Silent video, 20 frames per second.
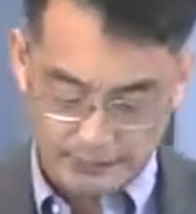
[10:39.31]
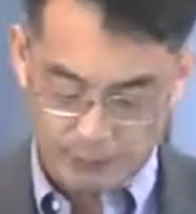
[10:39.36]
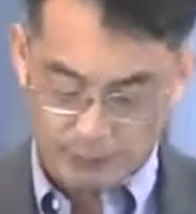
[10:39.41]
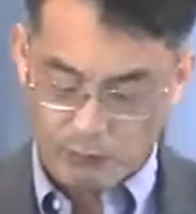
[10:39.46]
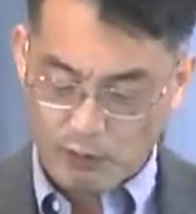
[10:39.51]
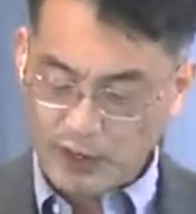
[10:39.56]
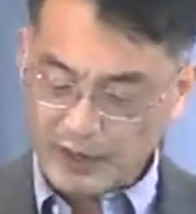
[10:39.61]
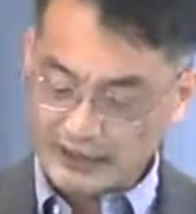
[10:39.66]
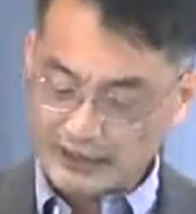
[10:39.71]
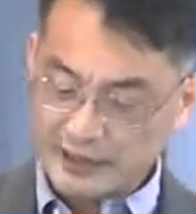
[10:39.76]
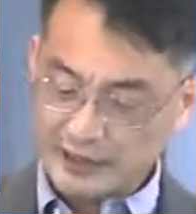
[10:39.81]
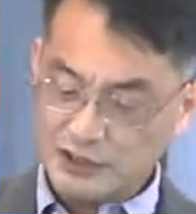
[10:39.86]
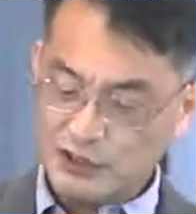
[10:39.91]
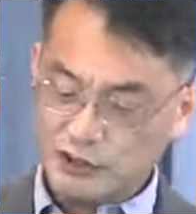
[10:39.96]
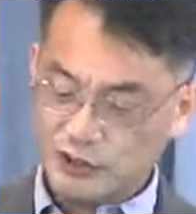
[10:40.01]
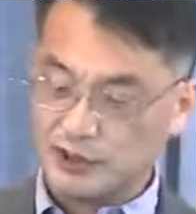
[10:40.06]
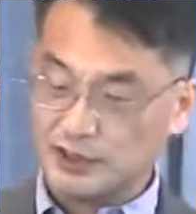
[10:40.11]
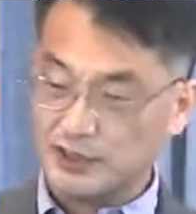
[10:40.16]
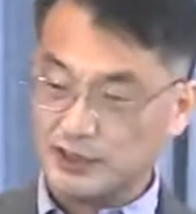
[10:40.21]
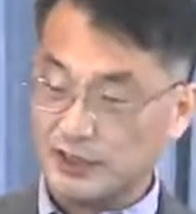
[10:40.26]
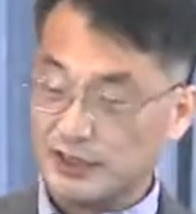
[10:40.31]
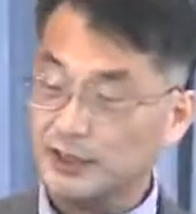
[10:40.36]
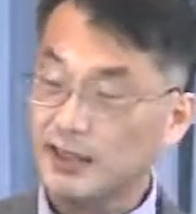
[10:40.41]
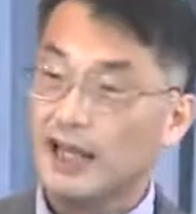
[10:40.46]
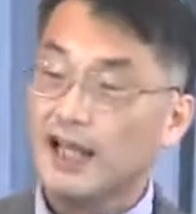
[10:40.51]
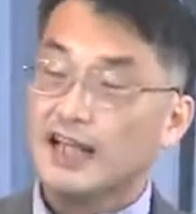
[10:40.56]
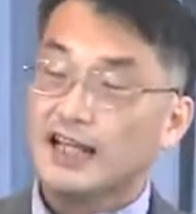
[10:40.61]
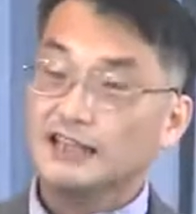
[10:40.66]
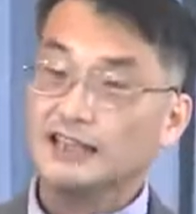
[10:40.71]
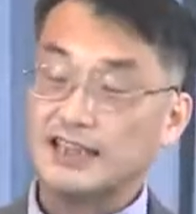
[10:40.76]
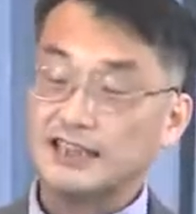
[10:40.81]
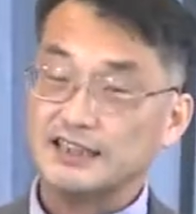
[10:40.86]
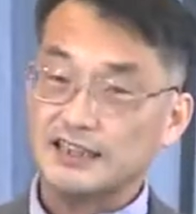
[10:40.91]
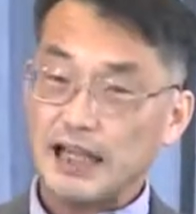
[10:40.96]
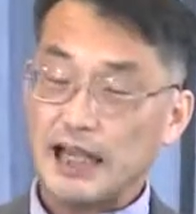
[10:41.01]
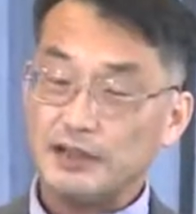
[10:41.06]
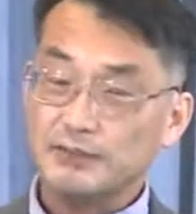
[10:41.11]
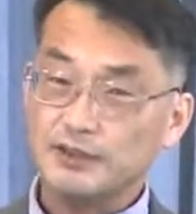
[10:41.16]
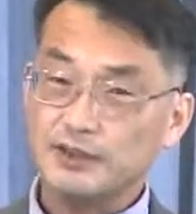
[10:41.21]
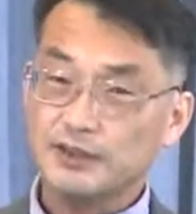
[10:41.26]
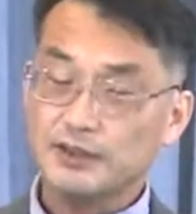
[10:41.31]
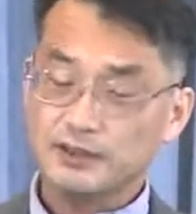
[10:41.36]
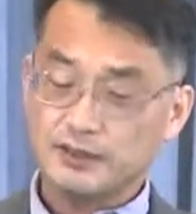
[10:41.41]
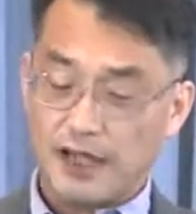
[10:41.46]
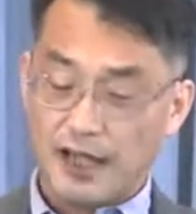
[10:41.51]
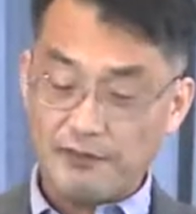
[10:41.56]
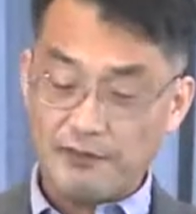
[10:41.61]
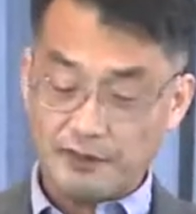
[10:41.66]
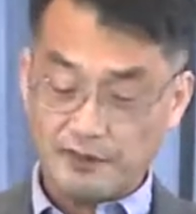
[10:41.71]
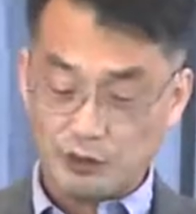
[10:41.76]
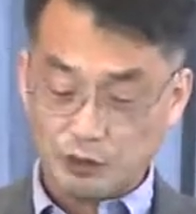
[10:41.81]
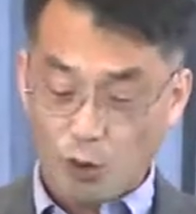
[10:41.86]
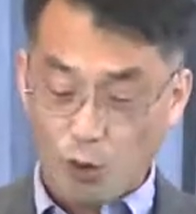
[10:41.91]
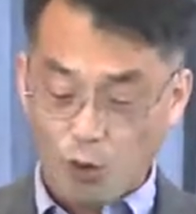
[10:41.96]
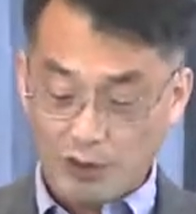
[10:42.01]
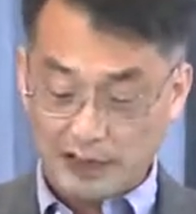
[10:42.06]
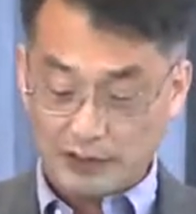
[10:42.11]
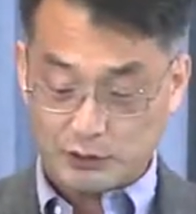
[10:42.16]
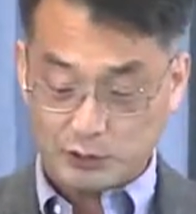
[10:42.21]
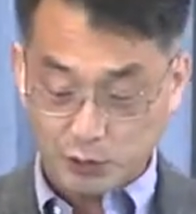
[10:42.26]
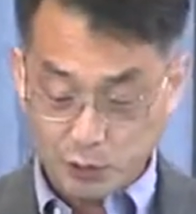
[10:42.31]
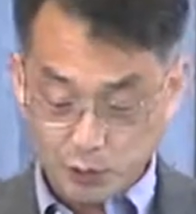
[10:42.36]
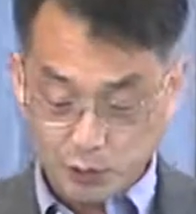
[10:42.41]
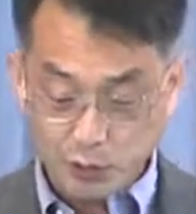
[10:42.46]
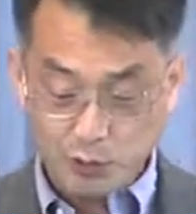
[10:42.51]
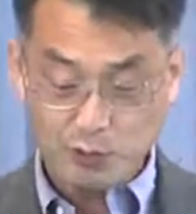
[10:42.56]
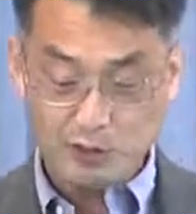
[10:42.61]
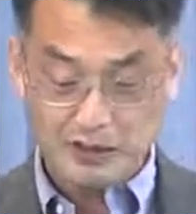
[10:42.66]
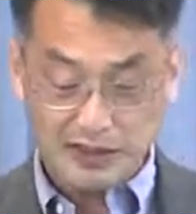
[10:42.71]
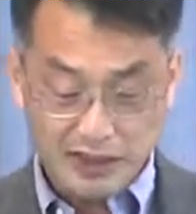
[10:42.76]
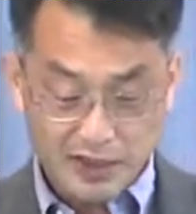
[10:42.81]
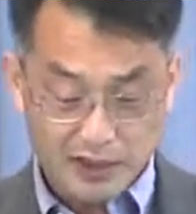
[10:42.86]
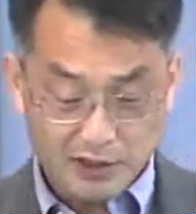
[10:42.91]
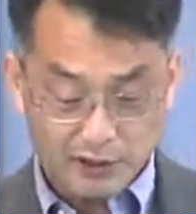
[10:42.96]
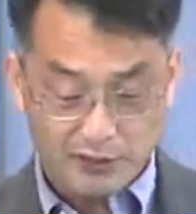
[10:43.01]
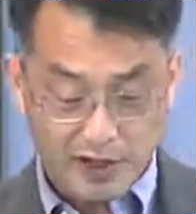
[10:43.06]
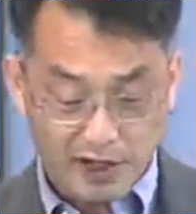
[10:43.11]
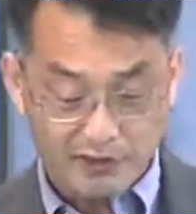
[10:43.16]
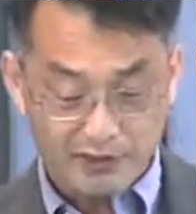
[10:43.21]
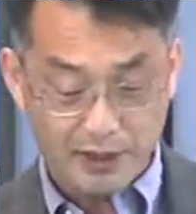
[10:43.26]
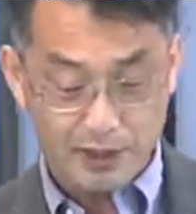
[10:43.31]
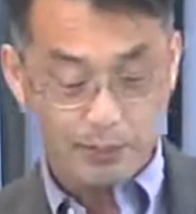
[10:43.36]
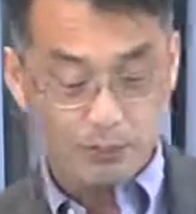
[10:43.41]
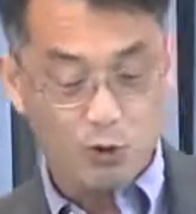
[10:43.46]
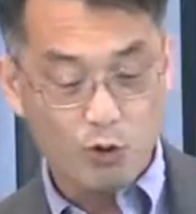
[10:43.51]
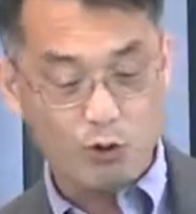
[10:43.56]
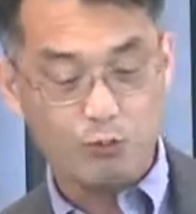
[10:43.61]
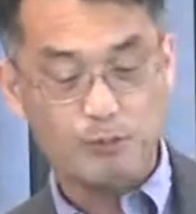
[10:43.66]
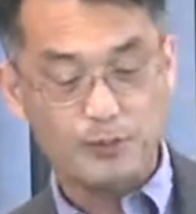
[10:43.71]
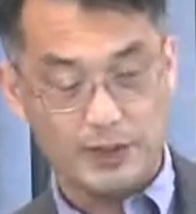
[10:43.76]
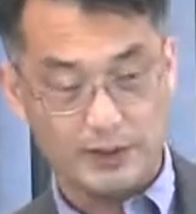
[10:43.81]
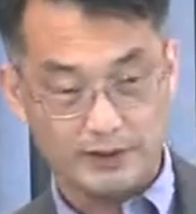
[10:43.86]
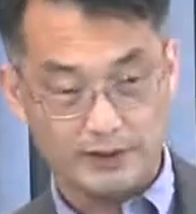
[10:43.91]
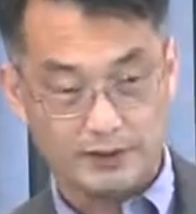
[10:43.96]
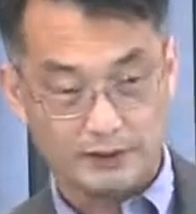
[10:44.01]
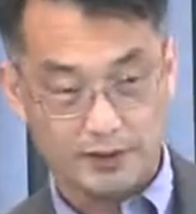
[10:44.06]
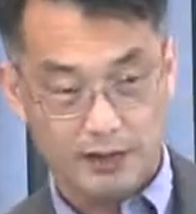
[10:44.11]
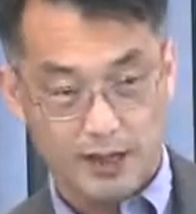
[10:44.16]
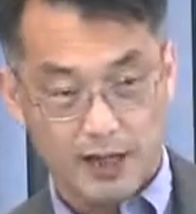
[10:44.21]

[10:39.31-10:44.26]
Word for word: But what is interesting is that Samson's life is told in two literary movements.